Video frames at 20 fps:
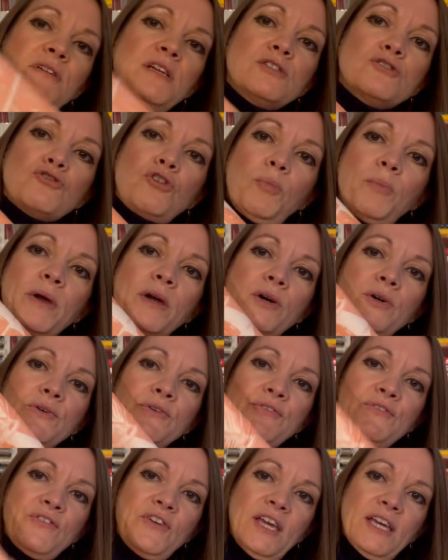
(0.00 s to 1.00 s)
tropical
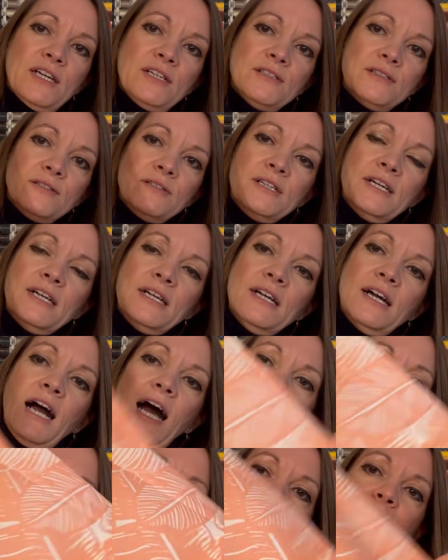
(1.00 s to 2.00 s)
feel,
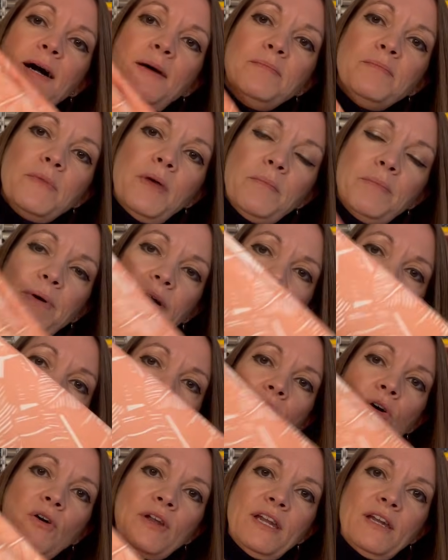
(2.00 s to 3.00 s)
but
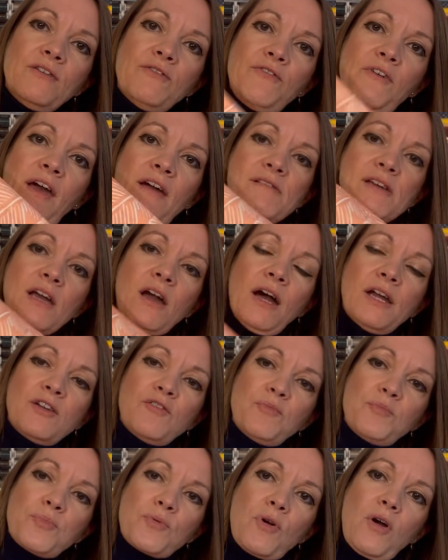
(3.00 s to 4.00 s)
not in a very kind
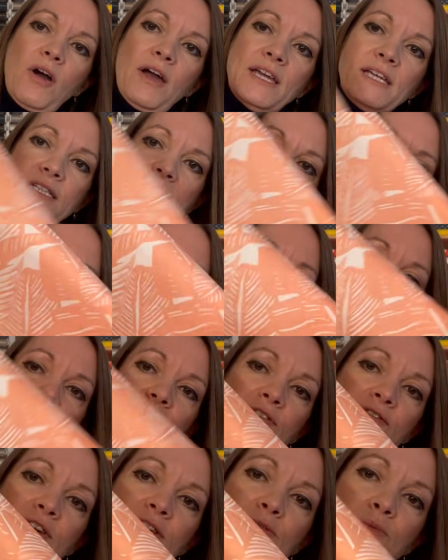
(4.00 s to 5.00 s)
of bright, vivid